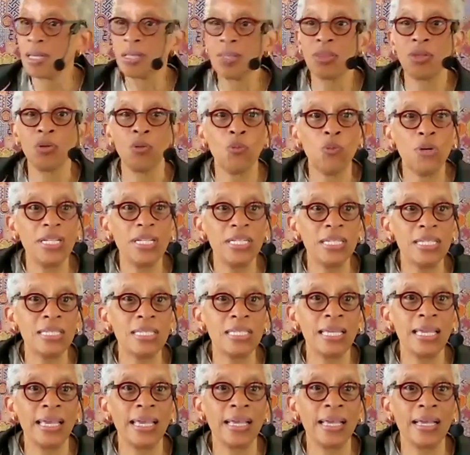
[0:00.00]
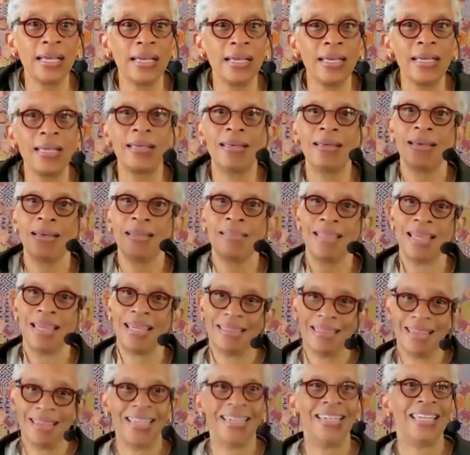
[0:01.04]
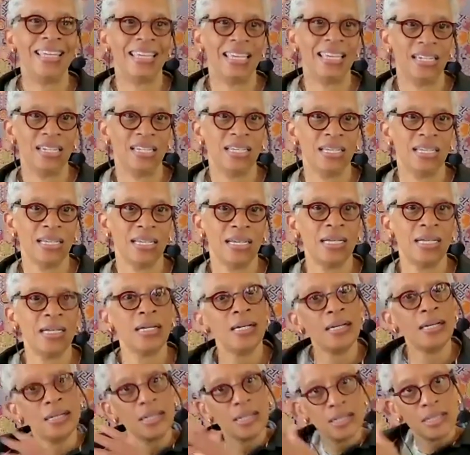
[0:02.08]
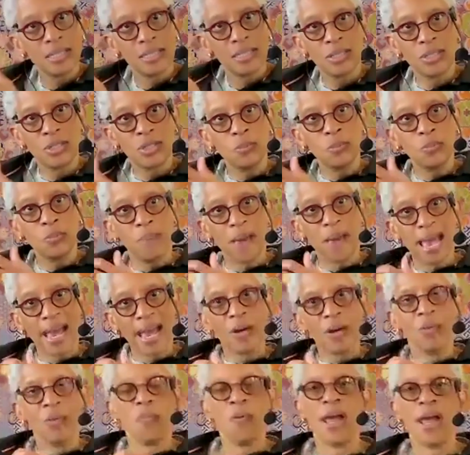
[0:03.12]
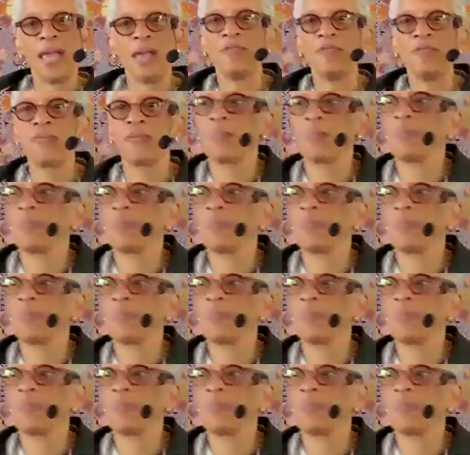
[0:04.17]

the witnessing that they need to back away from